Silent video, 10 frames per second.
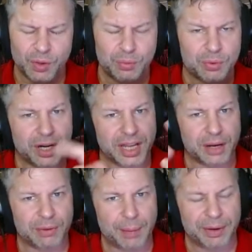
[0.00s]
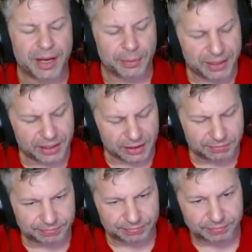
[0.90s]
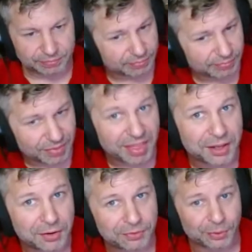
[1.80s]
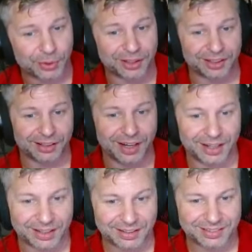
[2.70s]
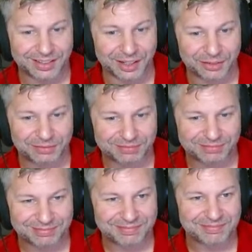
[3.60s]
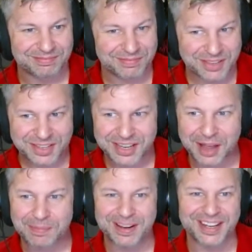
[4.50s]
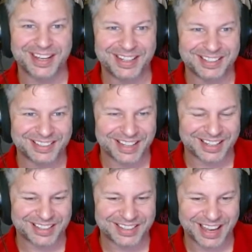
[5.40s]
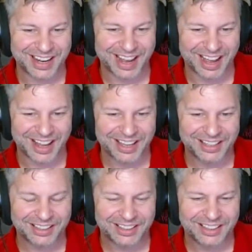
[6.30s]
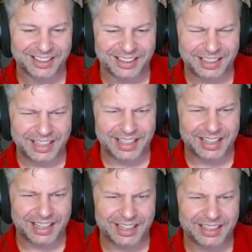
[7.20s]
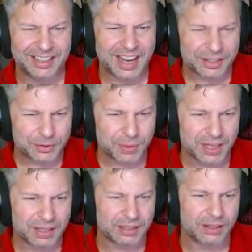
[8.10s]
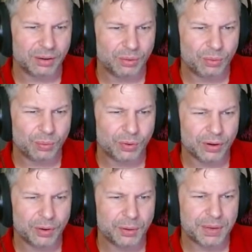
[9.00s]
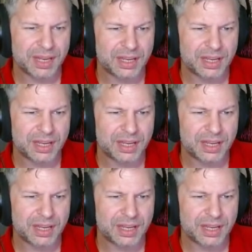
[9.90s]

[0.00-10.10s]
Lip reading: We're gonna get wrapping up here. Thank you for stopping in and saying hi. And next week we're going to